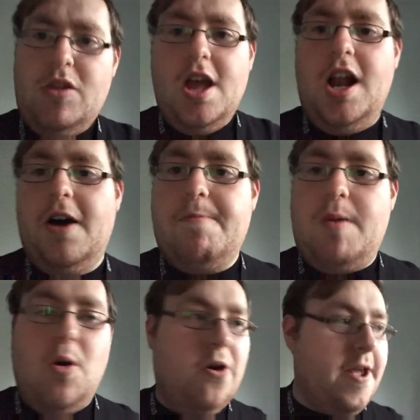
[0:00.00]
I love
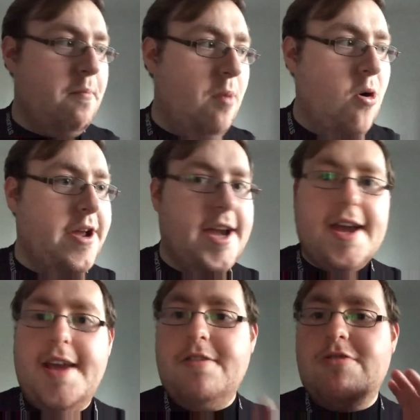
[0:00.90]
bowling. Bowling
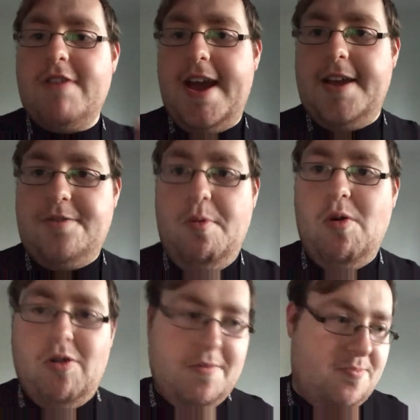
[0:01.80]
is a great
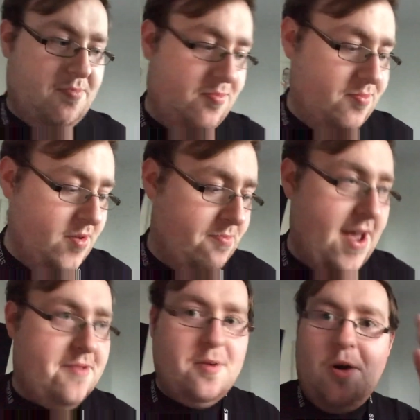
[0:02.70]
sport. The
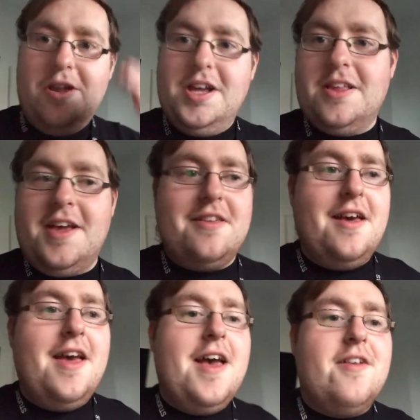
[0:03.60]
best bowling there is.
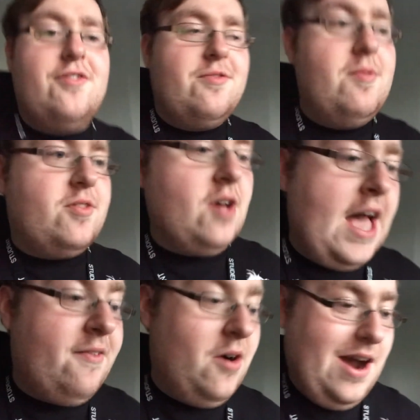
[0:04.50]
Still
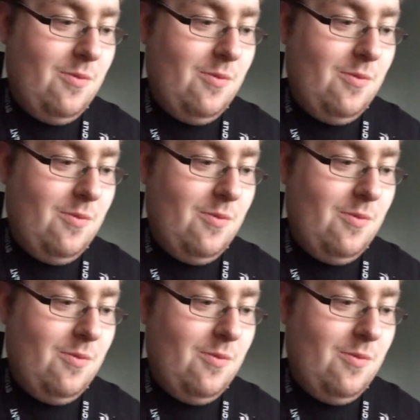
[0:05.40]
have to have